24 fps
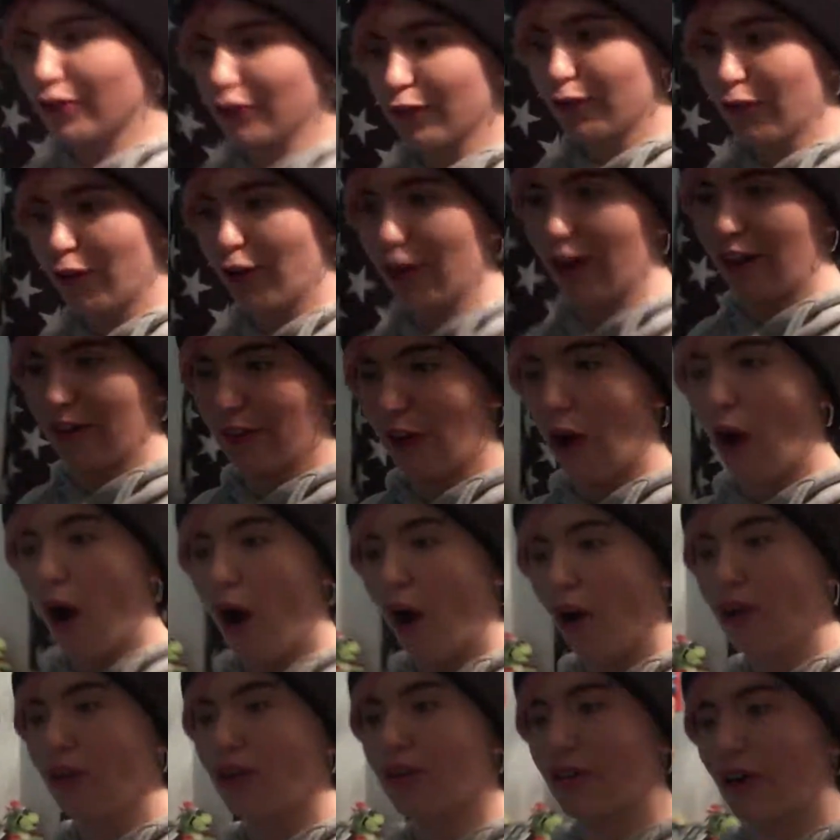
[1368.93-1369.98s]
thought like the
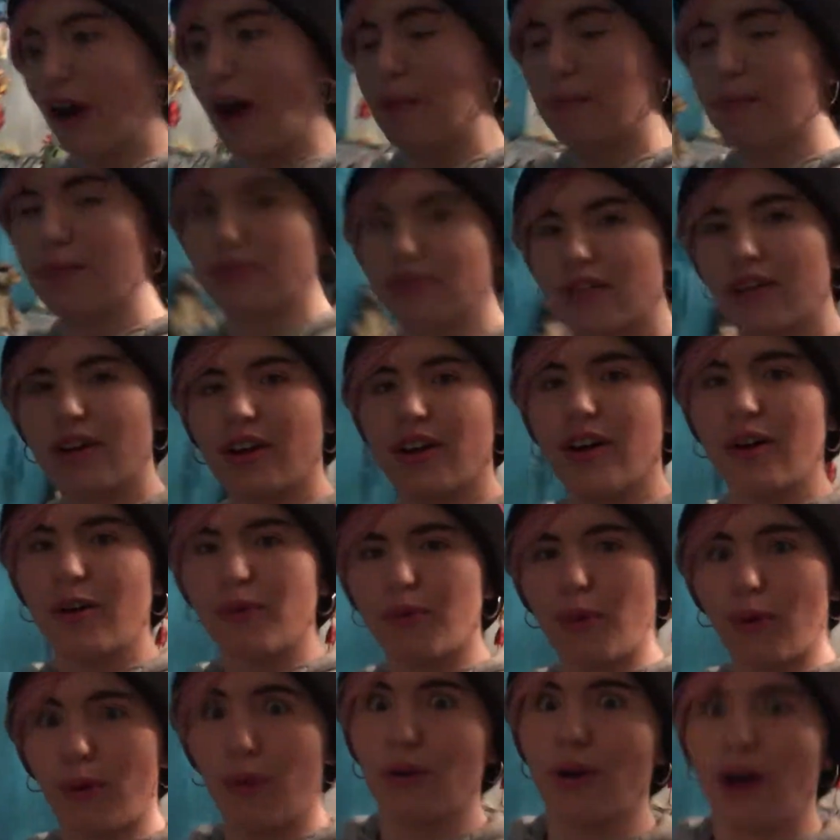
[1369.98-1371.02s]
holograms
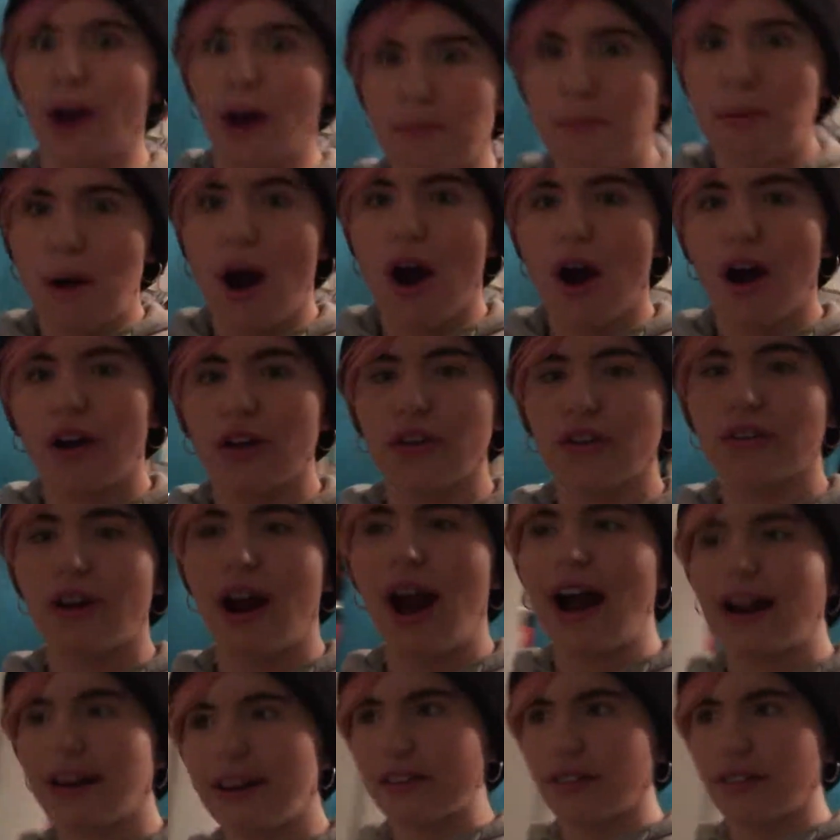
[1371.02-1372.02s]
were a part of the ride